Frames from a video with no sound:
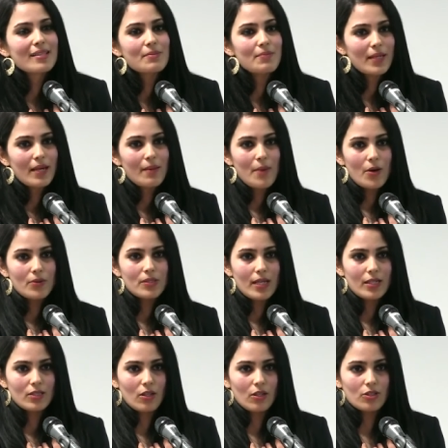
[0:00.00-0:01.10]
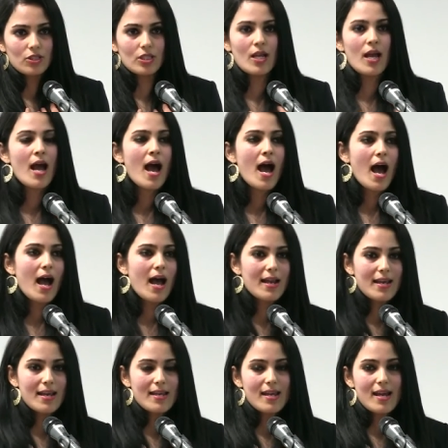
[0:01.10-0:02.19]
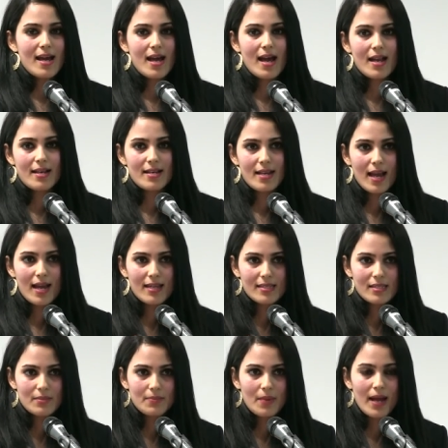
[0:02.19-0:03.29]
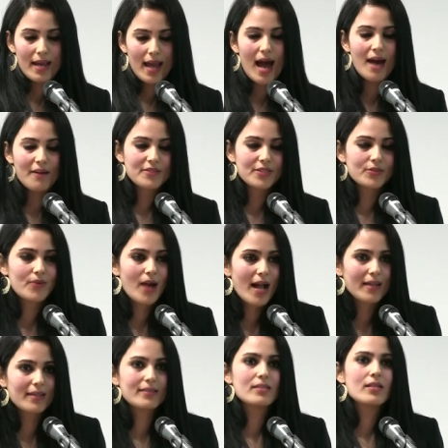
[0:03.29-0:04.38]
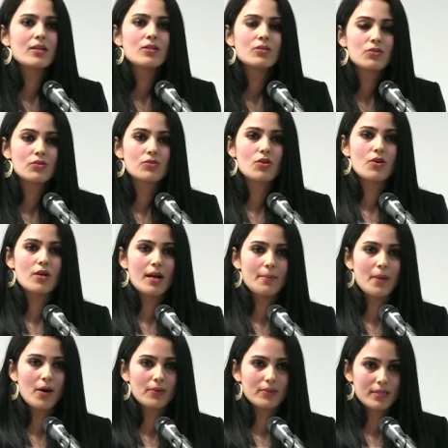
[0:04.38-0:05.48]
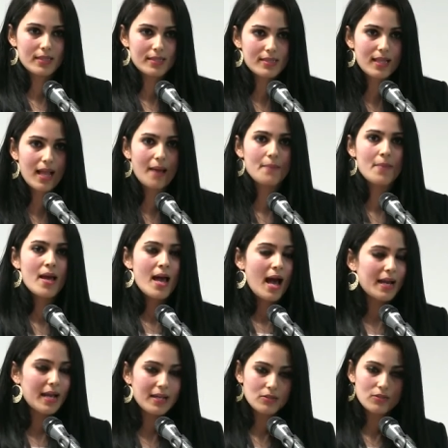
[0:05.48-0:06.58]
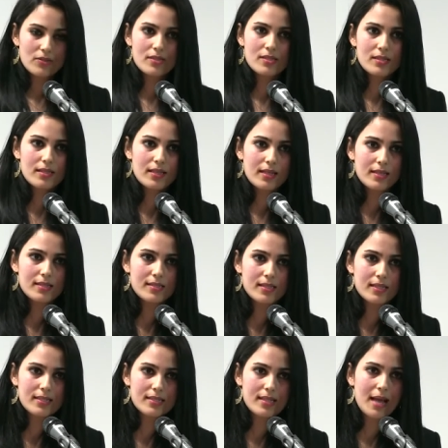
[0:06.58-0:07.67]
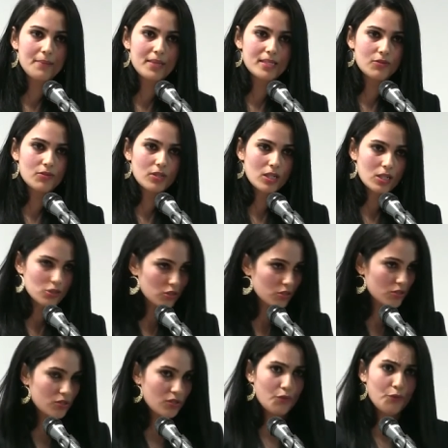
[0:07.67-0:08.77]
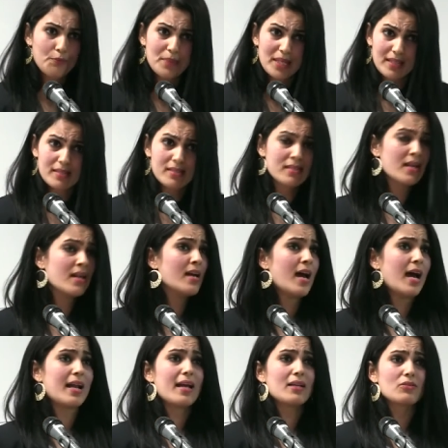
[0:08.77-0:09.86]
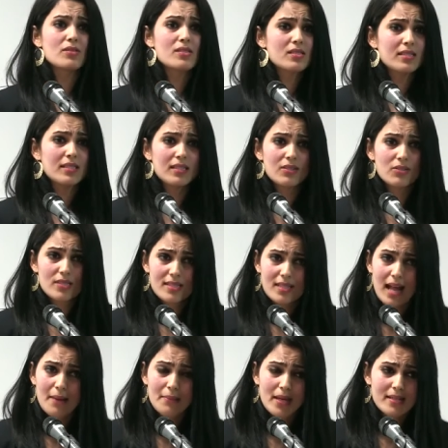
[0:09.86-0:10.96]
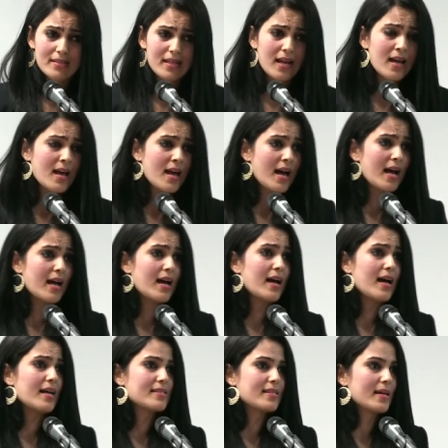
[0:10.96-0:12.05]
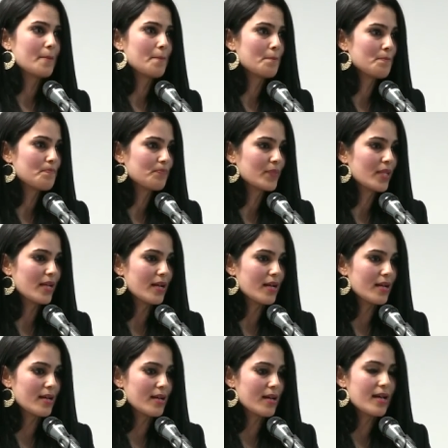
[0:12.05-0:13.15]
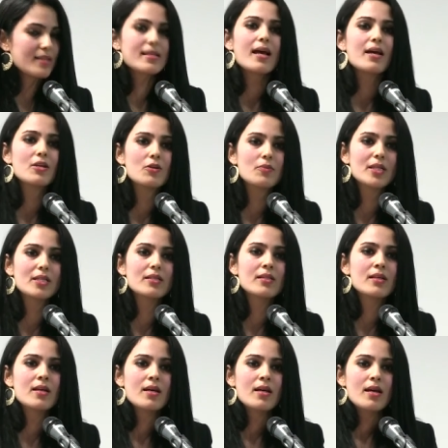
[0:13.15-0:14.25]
I speak about ideology and I, uh, and I, I have the right to talk about Islam. And I don't uh, see Islam as a religion of peace. And I don't see Islam as a, as um, a, as a human